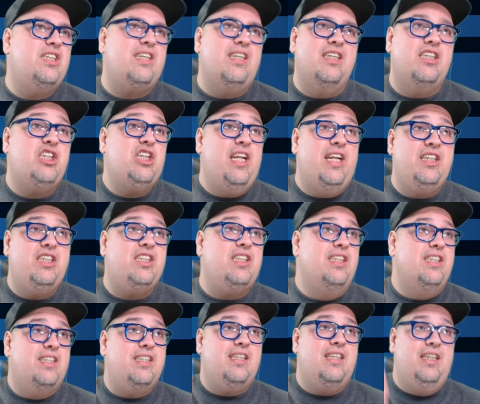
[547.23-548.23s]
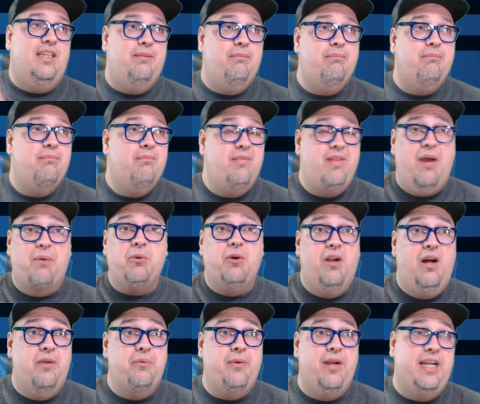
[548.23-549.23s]
going to change this theme that we're
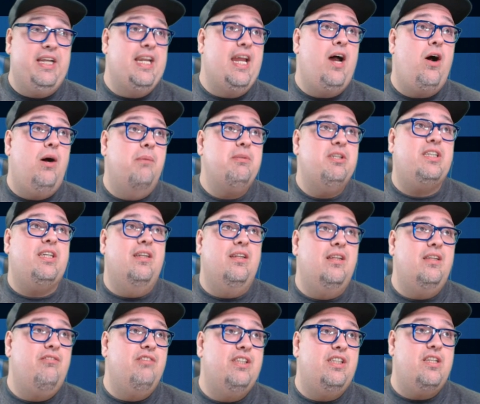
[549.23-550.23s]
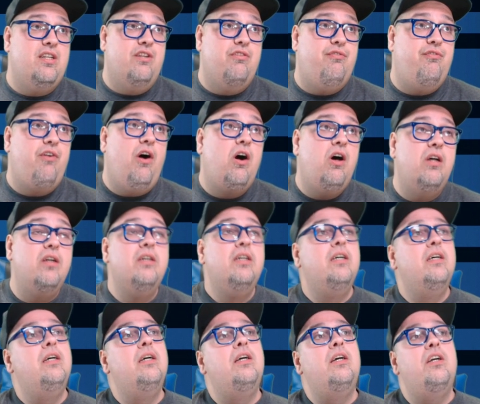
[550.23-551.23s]
on right now. I'm just going to leave it to default.
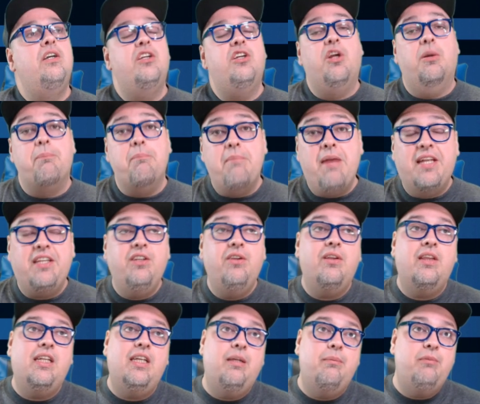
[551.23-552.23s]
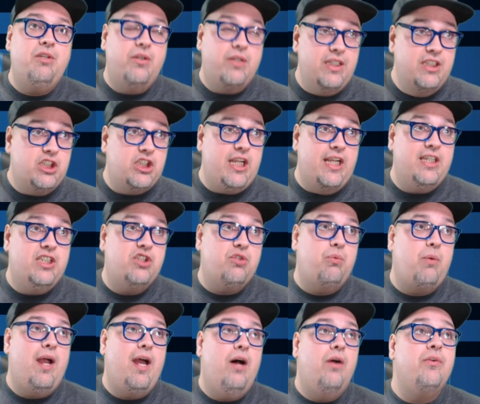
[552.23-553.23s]
Your menu theme you can change
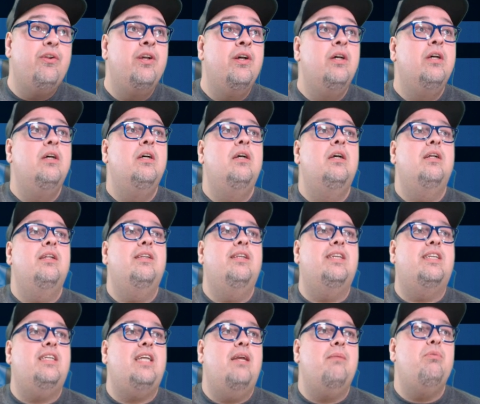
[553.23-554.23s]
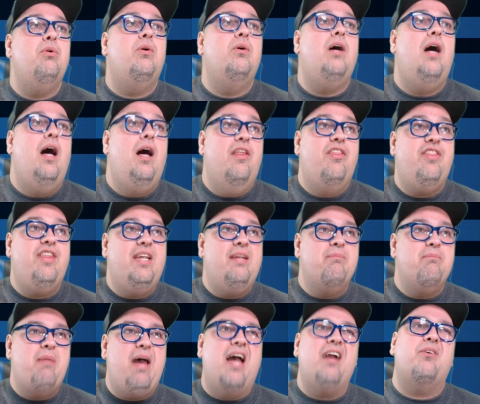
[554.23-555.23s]
around. Disable theme
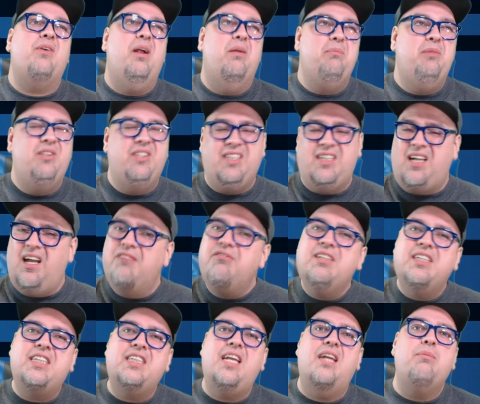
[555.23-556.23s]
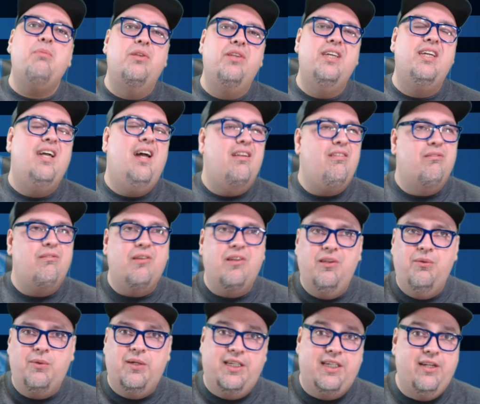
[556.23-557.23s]
background music. I've disabled it. I don't really
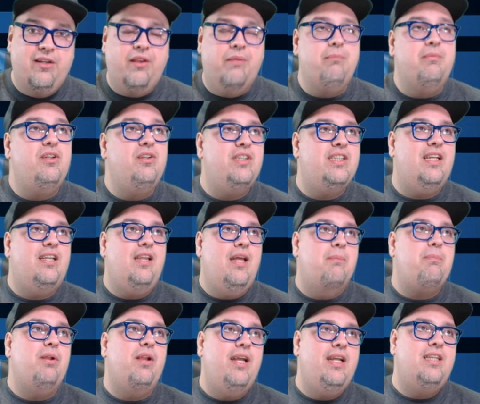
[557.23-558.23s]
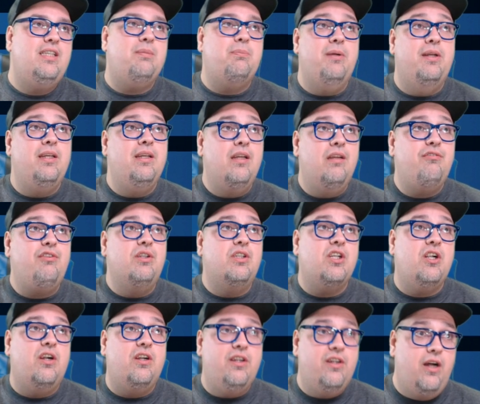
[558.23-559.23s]
want to hear the music that plays, but if you
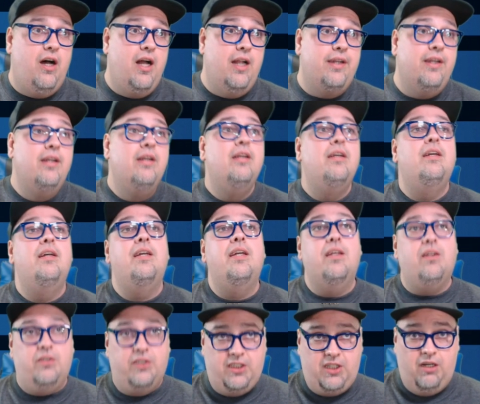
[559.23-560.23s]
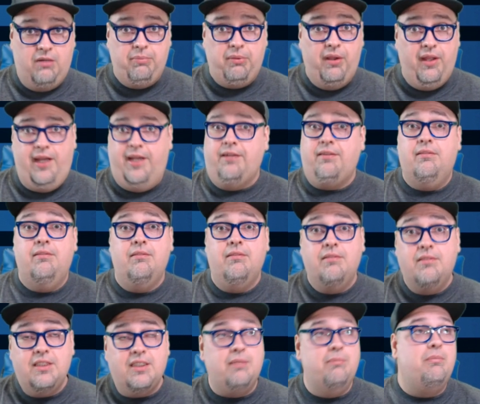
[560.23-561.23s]
turn it on, it'll start playing
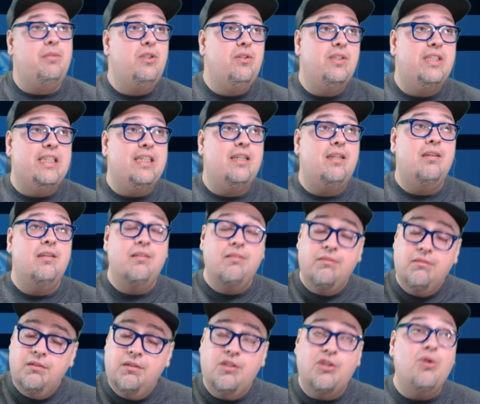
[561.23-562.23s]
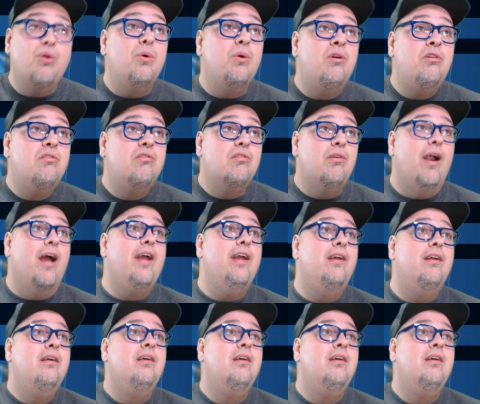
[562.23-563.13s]
some music. Cool, right?